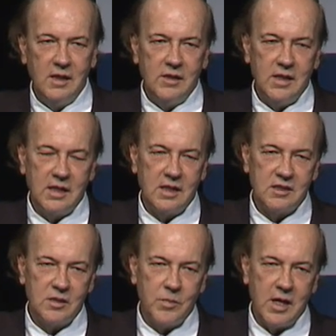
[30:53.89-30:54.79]
then it
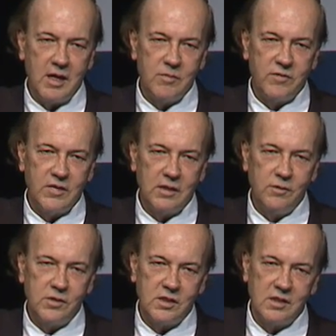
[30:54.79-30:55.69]
hits the bottom, the Fed
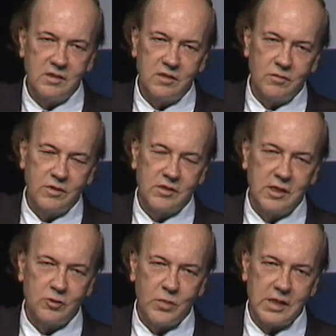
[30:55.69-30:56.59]
loosens, or the
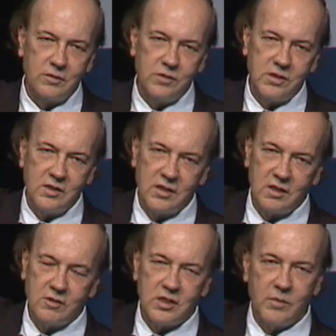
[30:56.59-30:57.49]
central bank loosens, and it
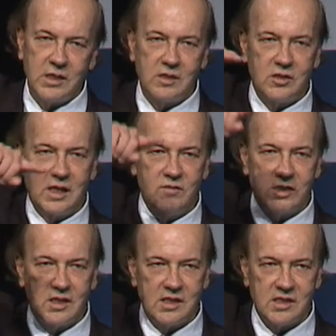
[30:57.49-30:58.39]
goes up again. So you have
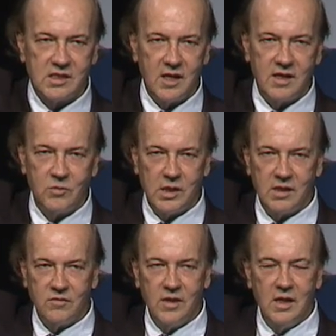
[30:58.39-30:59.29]
this nice sine
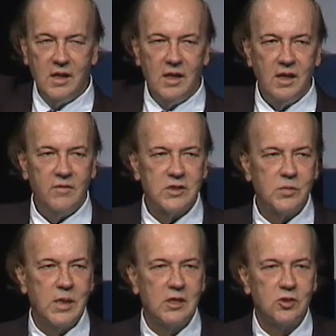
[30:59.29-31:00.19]
wave of
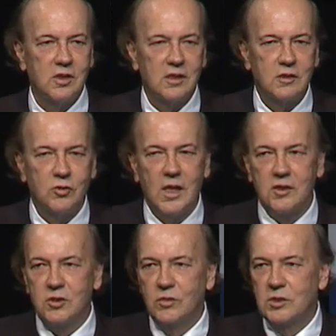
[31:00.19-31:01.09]
expansion and
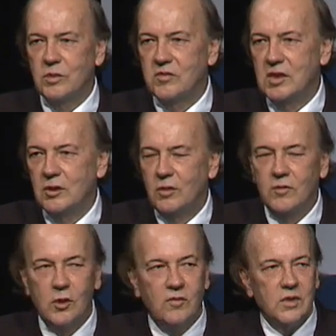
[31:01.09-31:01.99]
contraction, which we've seen
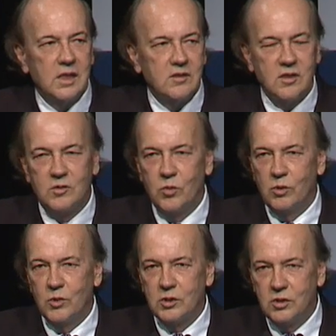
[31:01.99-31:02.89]
over and again since
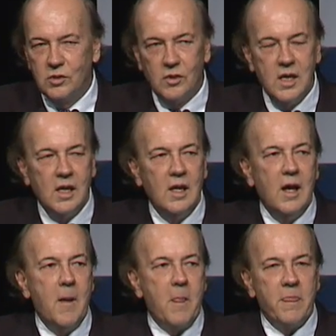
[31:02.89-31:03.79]
World War II.
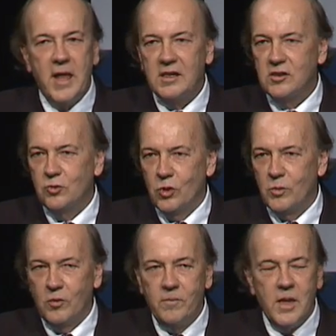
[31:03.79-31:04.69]
That's
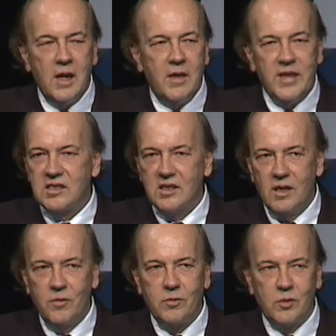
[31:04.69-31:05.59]
normal. That's
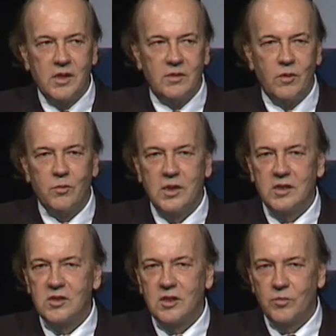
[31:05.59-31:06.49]
not what we're in. What we're in
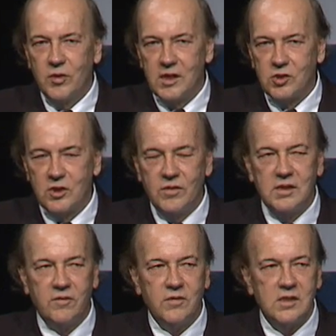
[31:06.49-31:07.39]
is a depression. And the
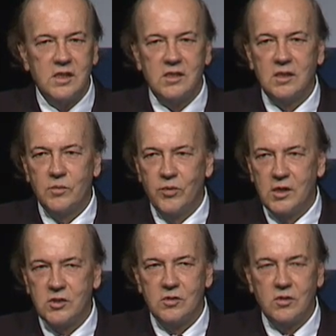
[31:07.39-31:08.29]
difference is that
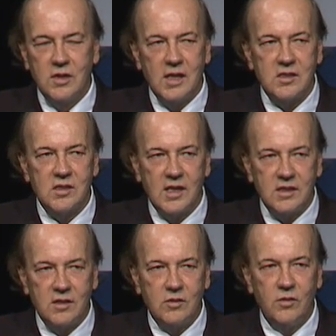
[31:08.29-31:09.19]
depressions are not
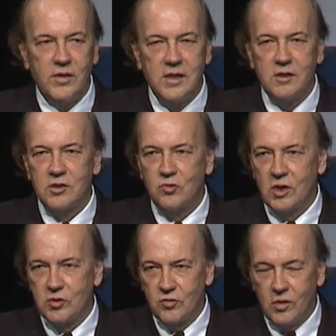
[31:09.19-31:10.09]
cyclical, they are
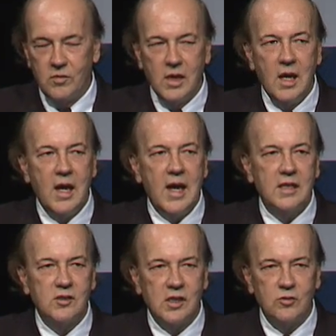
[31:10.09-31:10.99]
structural.
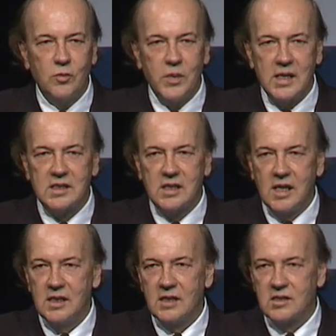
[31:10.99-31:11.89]
And central banks
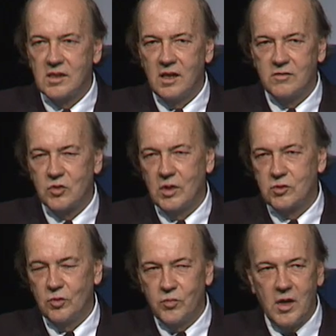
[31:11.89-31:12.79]
cannot solve
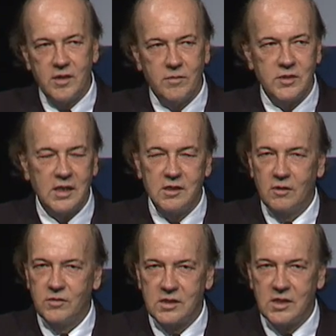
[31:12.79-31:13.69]
structural problems. They can
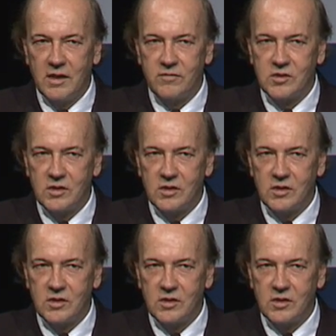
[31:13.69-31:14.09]
only solve